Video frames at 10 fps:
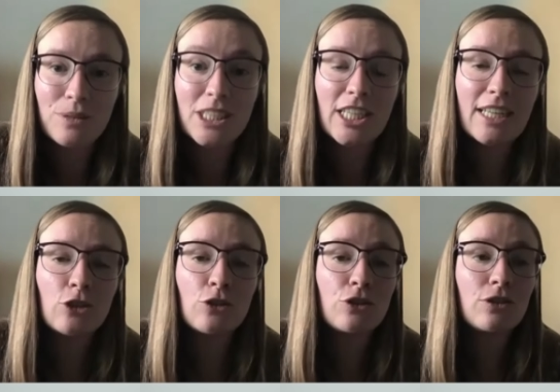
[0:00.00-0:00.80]
We
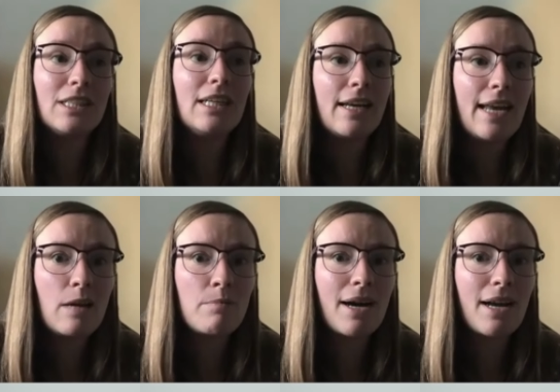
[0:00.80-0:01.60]
change also the
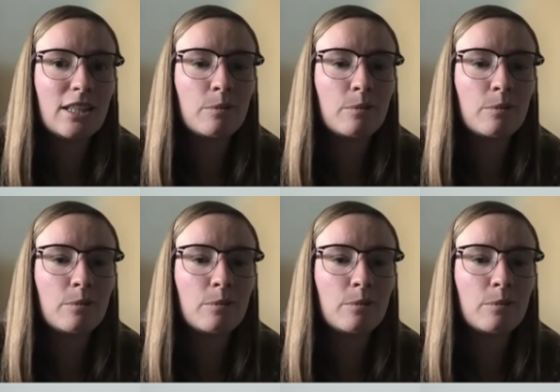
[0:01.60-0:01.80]
DNA by